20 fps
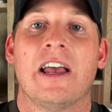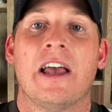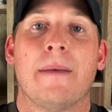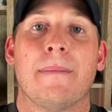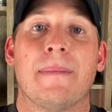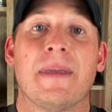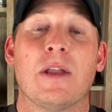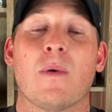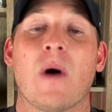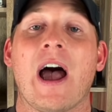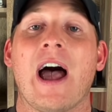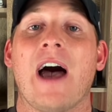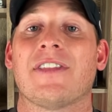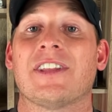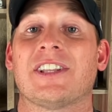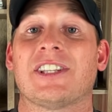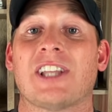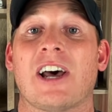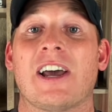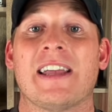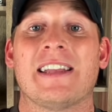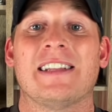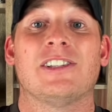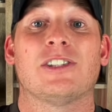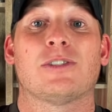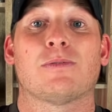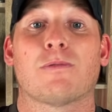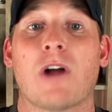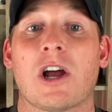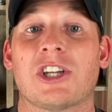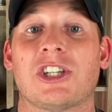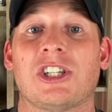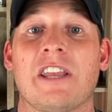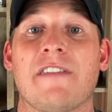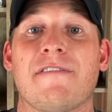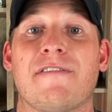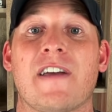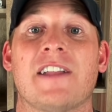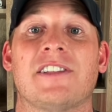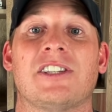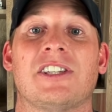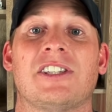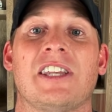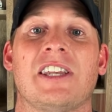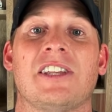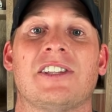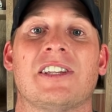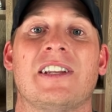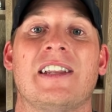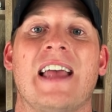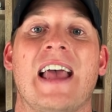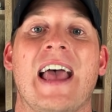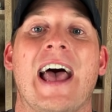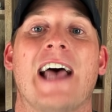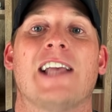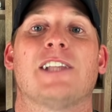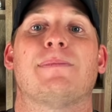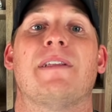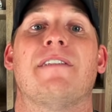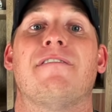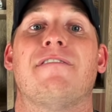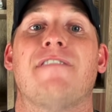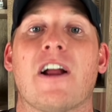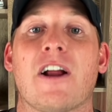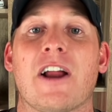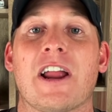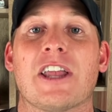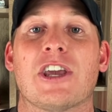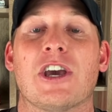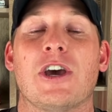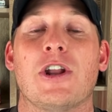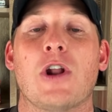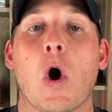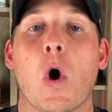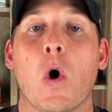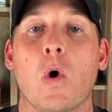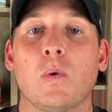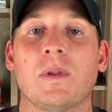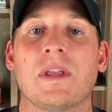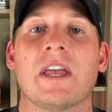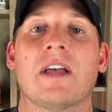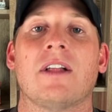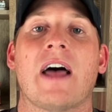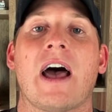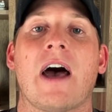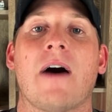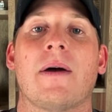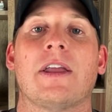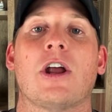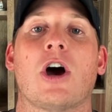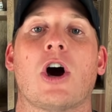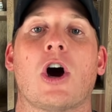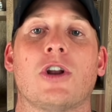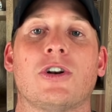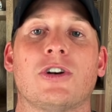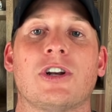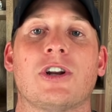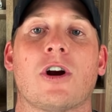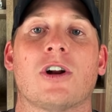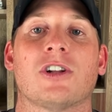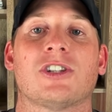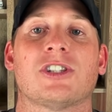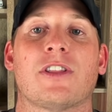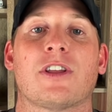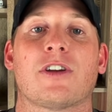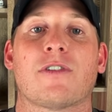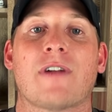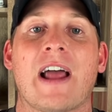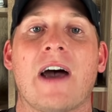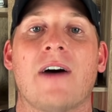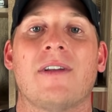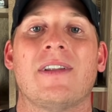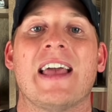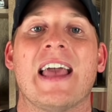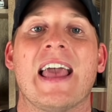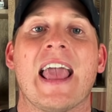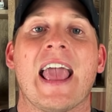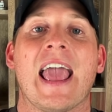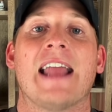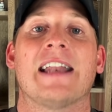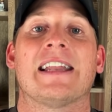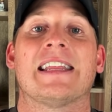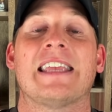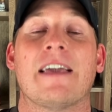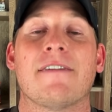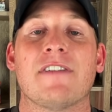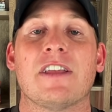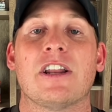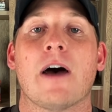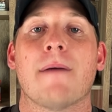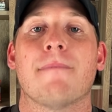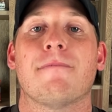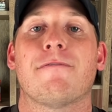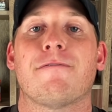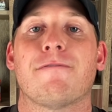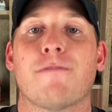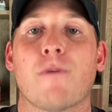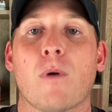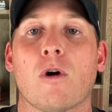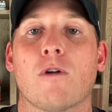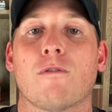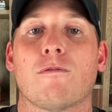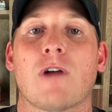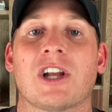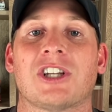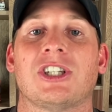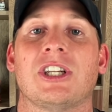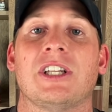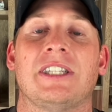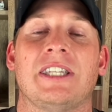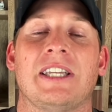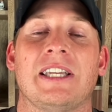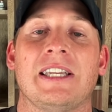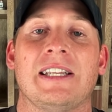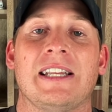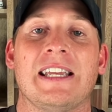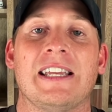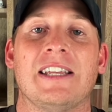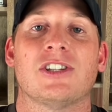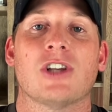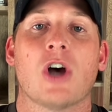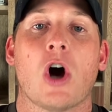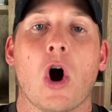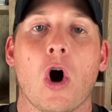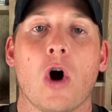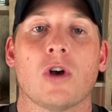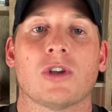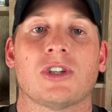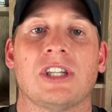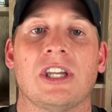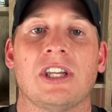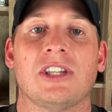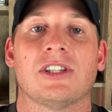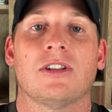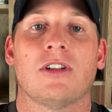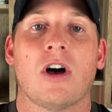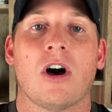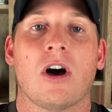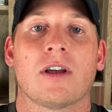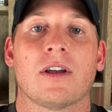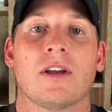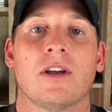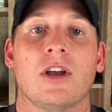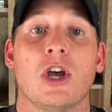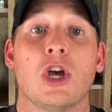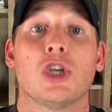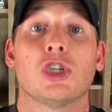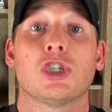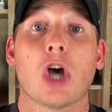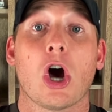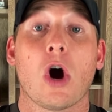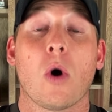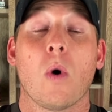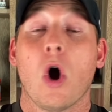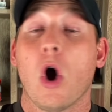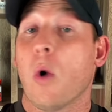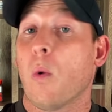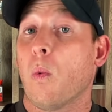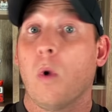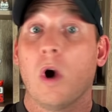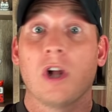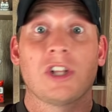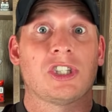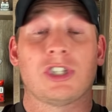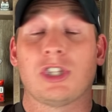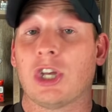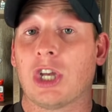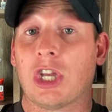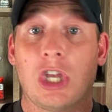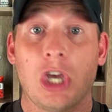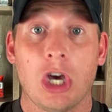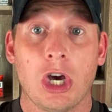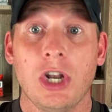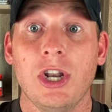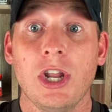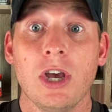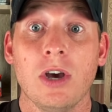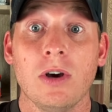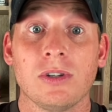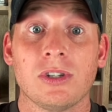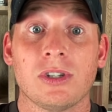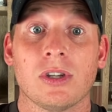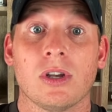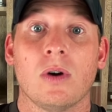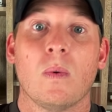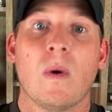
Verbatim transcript: Meanwhile, the Titans' rush defense this season has been very good, only allowing 100 yards on the ground and giving up four rushing TDs all season long. So, what's the good news?